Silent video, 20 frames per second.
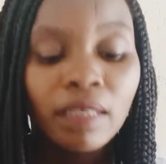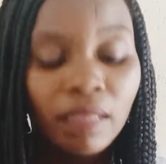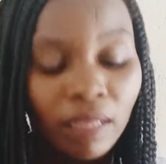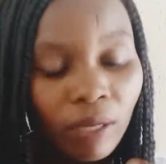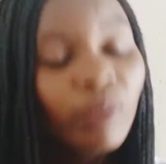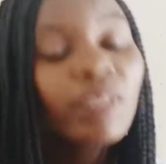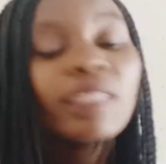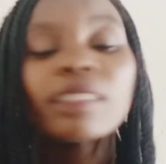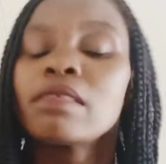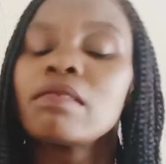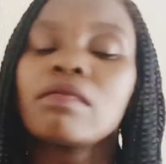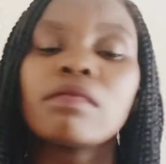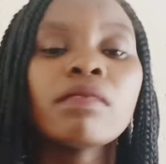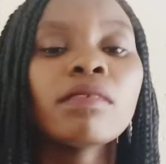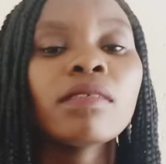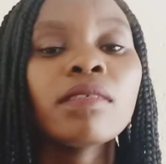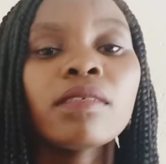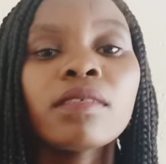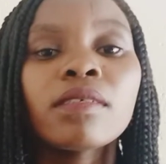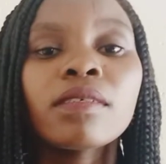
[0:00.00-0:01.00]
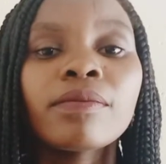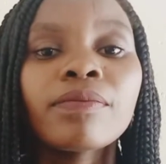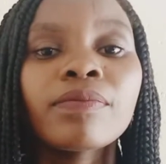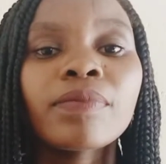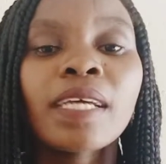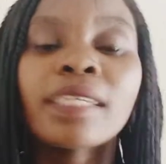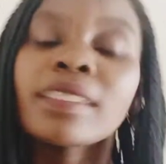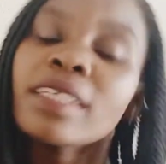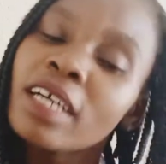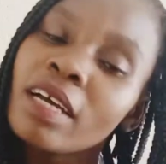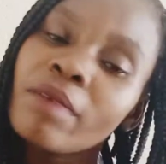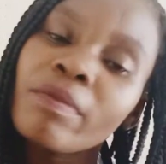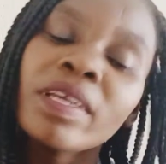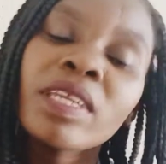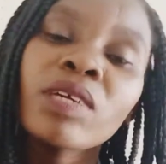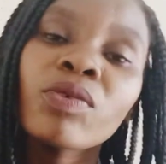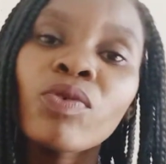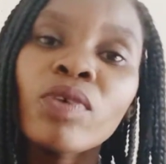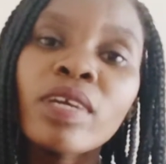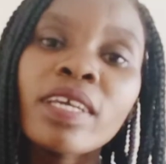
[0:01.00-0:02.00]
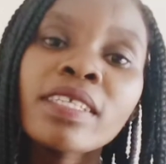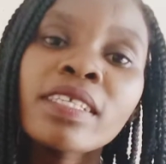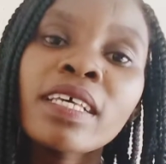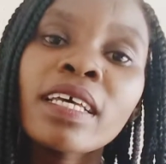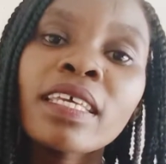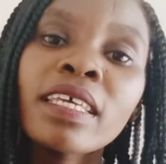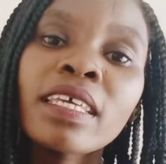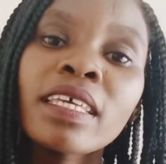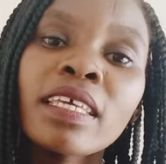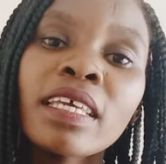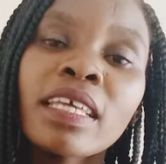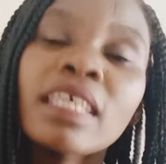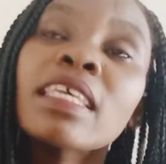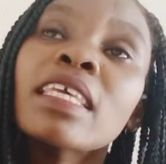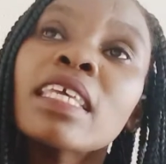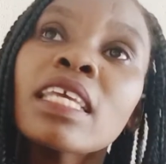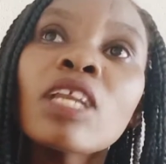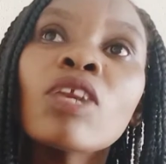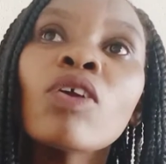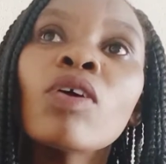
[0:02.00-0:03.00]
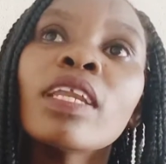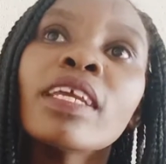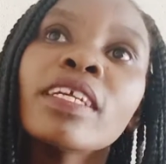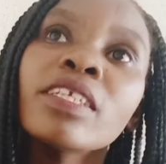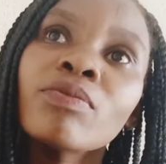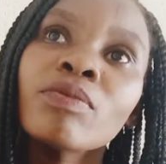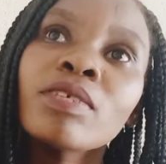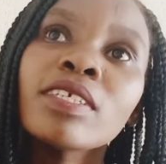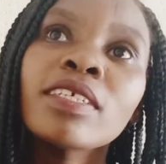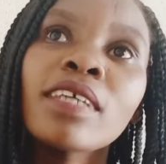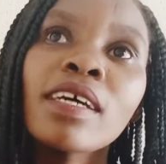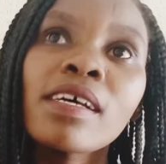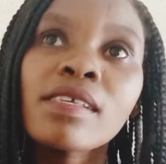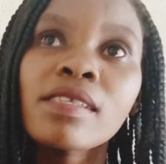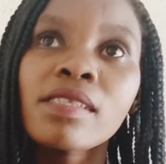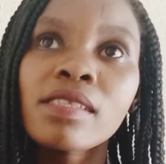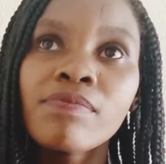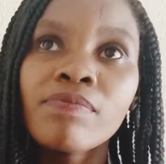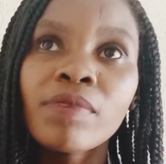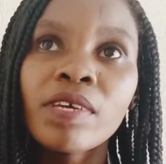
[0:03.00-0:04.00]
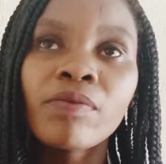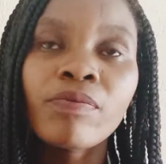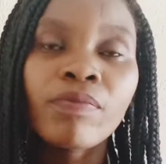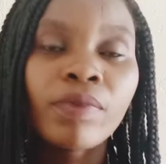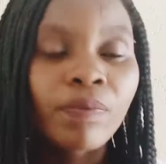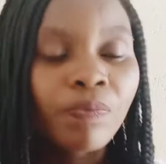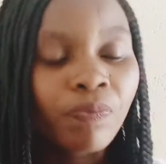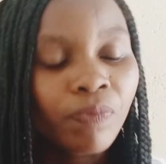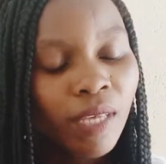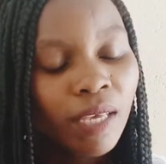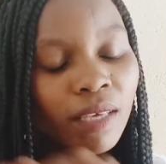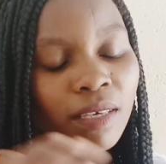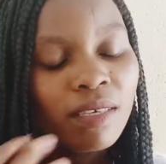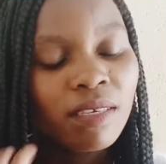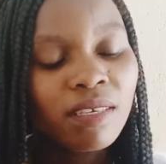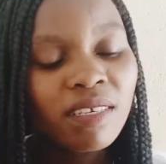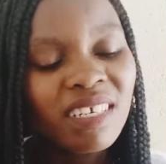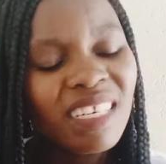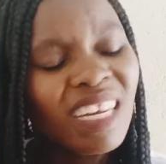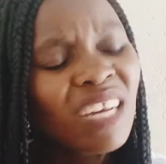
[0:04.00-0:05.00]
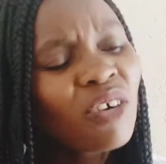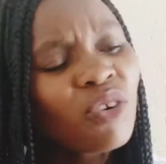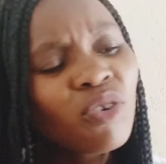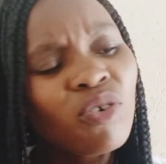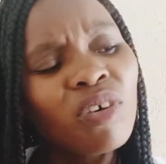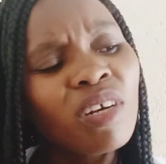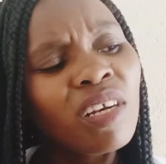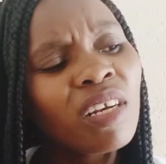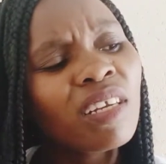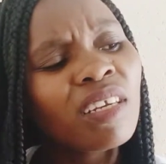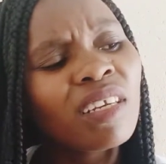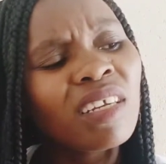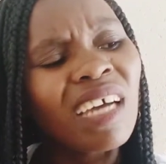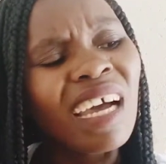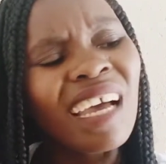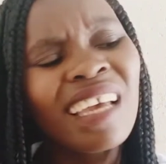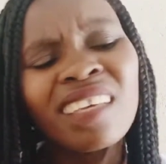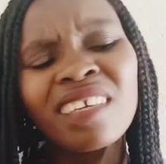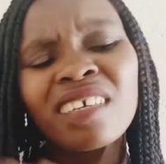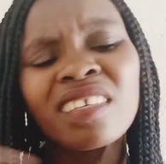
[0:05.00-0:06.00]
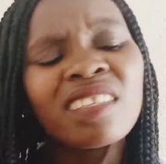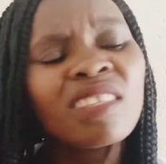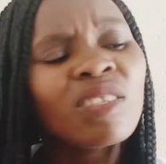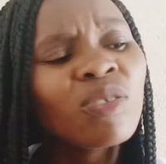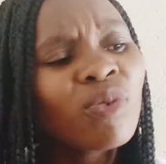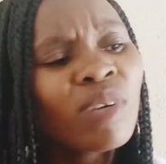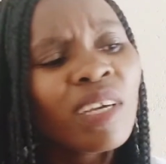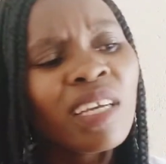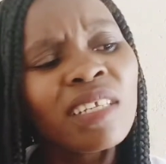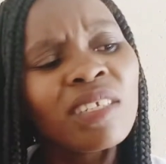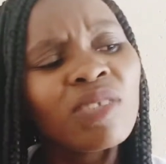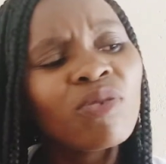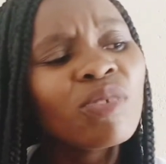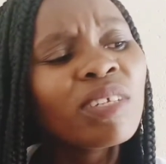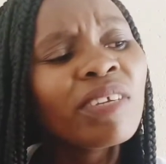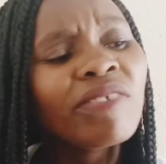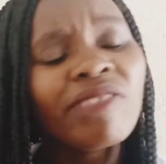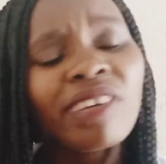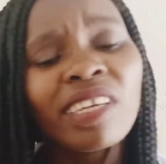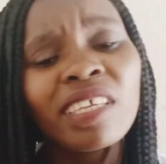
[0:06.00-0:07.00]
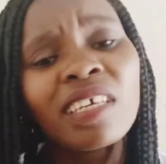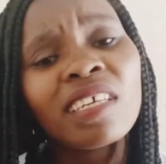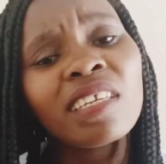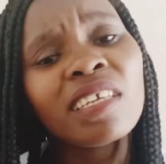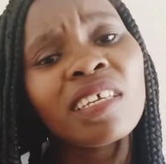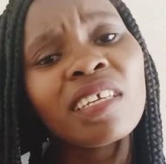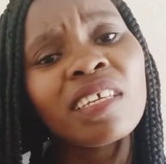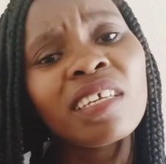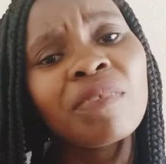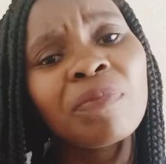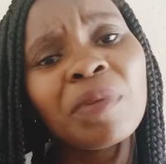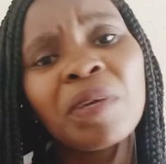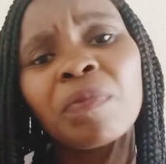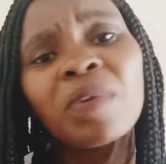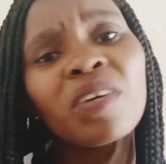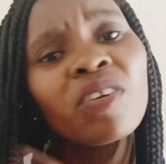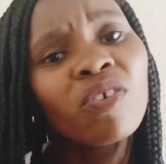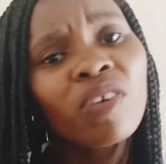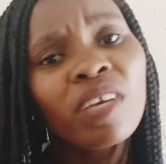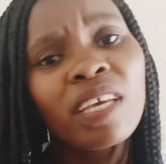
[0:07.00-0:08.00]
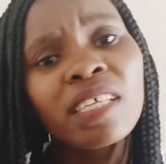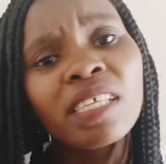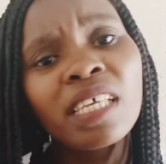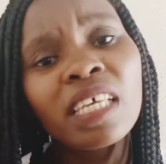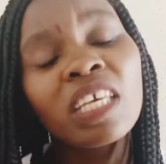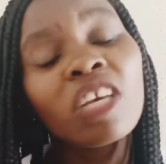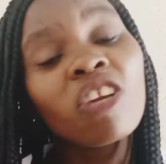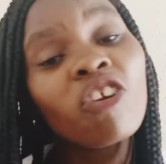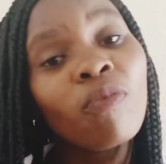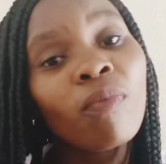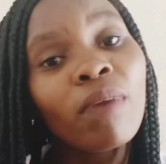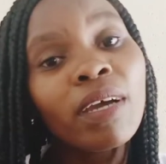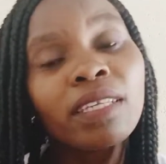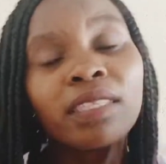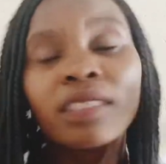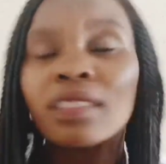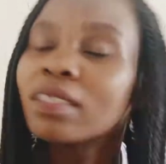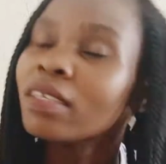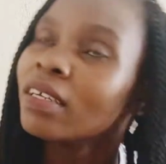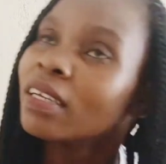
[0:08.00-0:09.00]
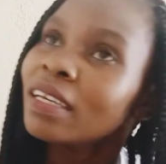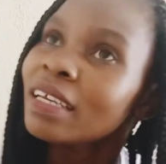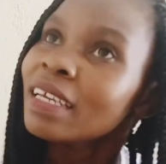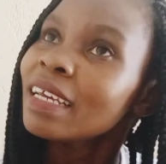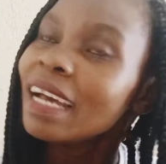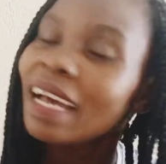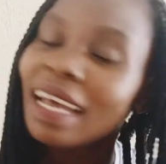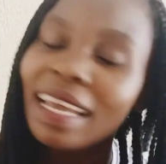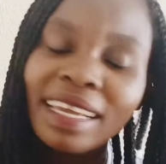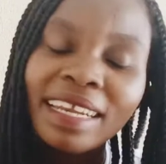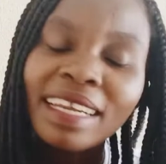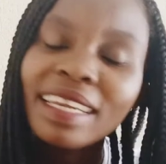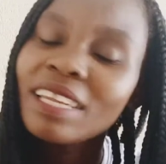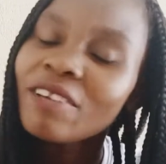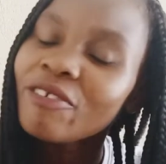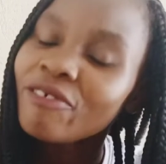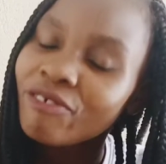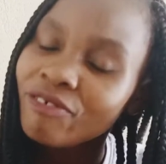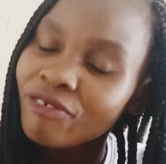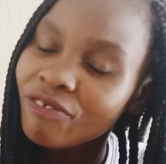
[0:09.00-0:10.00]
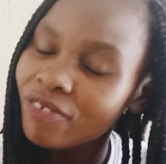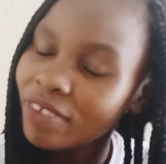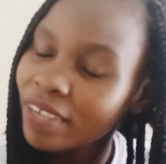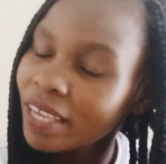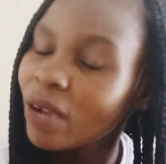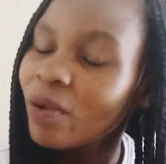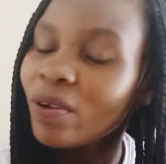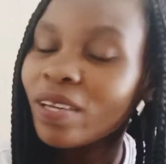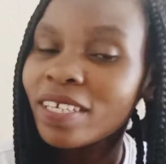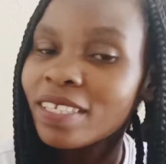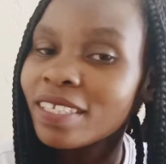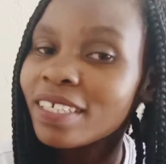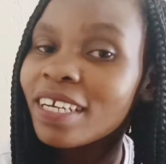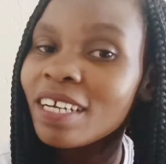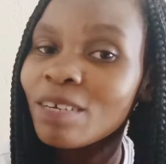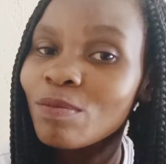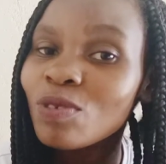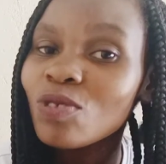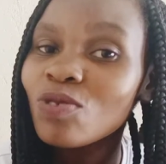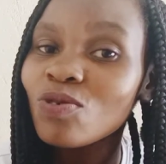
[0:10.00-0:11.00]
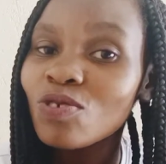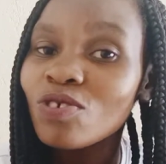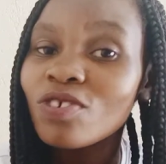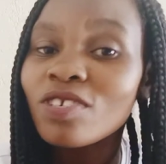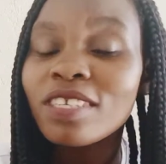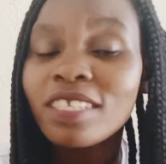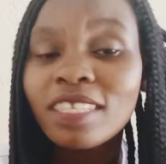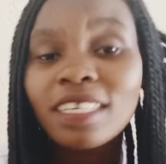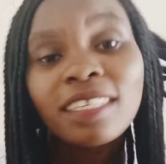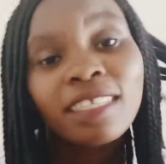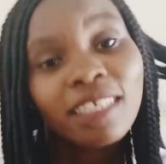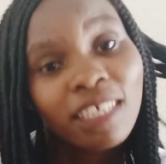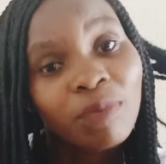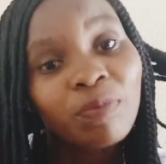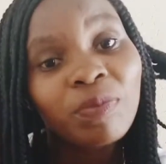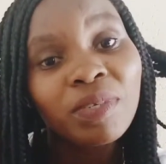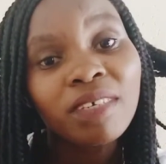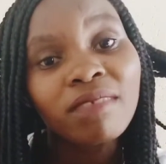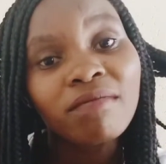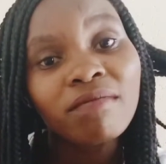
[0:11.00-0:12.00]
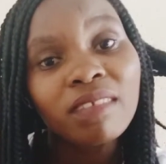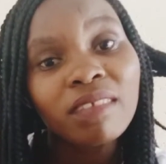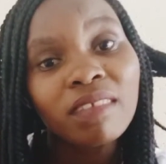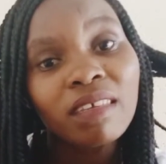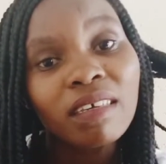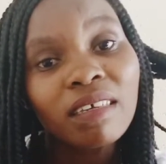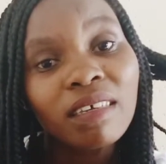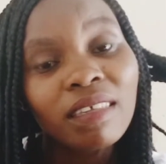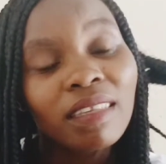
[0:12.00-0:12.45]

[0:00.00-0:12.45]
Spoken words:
the way it is. Hata kama nikuongeza kilo, let me just maybe struggle, I eat well, sijui nifanye nini, maybe niongeze kilo, but I really fear when it comes to contraceptives.